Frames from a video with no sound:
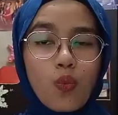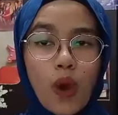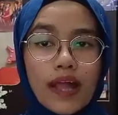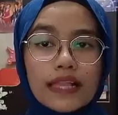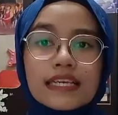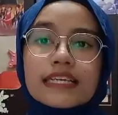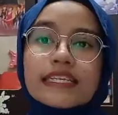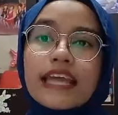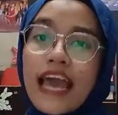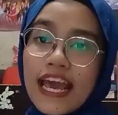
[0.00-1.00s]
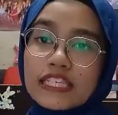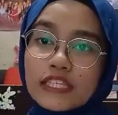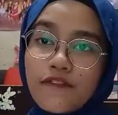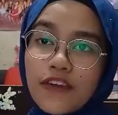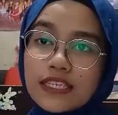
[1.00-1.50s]
While in
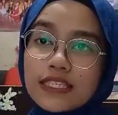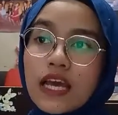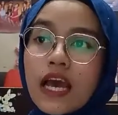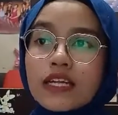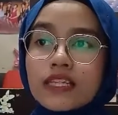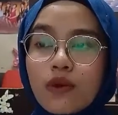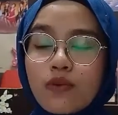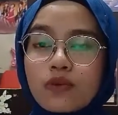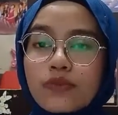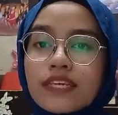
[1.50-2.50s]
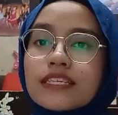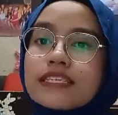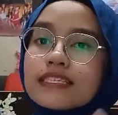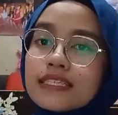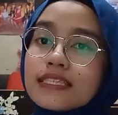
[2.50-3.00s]
S phase, there will be
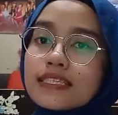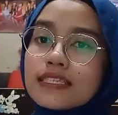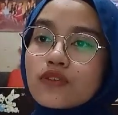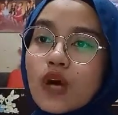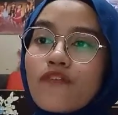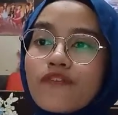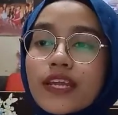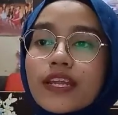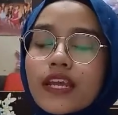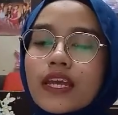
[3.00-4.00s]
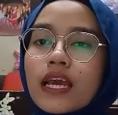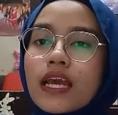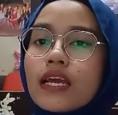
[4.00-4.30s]
the synthesis of DNA,